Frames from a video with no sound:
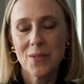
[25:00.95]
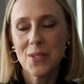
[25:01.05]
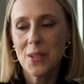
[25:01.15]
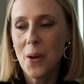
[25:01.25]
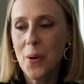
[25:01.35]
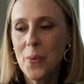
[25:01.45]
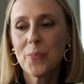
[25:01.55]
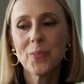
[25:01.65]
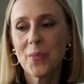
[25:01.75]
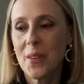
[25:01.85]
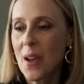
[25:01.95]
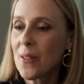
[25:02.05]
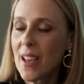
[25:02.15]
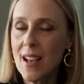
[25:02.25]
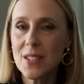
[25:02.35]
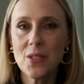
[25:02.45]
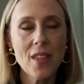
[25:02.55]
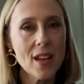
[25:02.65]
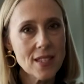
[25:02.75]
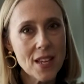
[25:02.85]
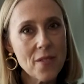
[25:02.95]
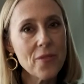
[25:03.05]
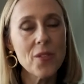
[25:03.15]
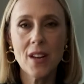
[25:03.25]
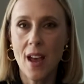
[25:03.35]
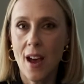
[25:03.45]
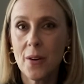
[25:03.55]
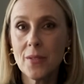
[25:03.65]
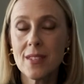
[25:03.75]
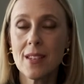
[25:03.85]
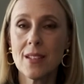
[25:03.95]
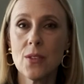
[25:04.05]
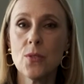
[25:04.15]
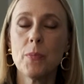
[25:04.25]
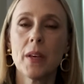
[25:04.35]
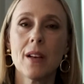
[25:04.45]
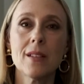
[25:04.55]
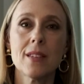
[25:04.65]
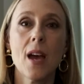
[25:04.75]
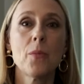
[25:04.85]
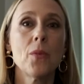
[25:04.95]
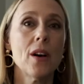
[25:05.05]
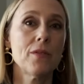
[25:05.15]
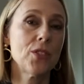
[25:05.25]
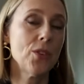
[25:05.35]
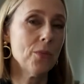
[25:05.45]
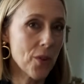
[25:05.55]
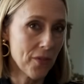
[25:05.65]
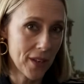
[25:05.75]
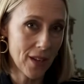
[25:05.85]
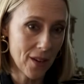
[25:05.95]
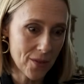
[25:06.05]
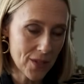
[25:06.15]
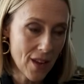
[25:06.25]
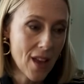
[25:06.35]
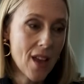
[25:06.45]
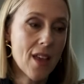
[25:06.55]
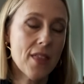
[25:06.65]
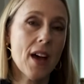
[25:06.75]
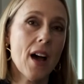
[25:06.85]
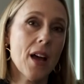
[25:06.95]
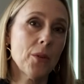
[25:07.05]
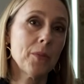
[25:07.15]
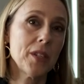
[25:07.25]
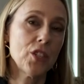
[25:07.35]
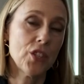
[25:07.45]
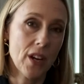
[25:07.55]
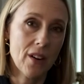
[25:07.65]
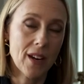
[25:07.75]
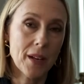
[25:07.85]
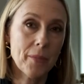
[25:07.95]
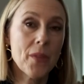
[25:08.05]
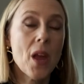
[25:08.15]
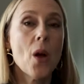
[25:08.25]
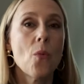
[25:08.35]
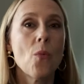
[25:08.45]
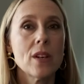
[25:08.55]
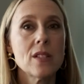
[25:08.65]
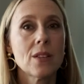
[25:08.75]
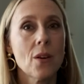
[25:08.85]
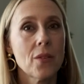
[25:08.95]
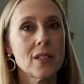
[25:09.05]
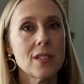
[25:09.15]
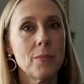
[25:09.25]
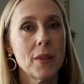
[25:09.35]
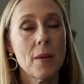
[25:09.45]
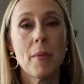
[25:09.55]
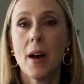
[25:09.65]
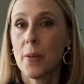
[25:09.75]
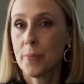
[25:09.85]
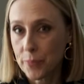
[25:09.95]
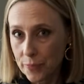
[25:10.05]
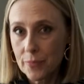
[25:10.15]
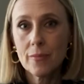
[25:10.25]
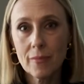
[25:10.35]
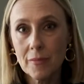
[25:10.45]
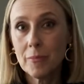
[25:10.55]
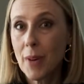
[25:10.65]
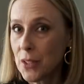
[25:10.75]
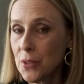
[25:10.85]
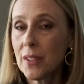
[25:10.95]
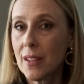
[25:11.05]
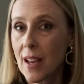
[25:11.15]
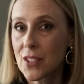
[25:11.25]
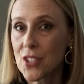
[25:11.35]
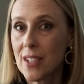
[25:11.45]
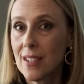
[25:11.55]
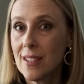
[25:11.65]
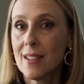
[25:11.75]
So, okay, so that's it for now. Stay tuned because I will have 2 more videos that I will be sharing. One is going to be about my new collection.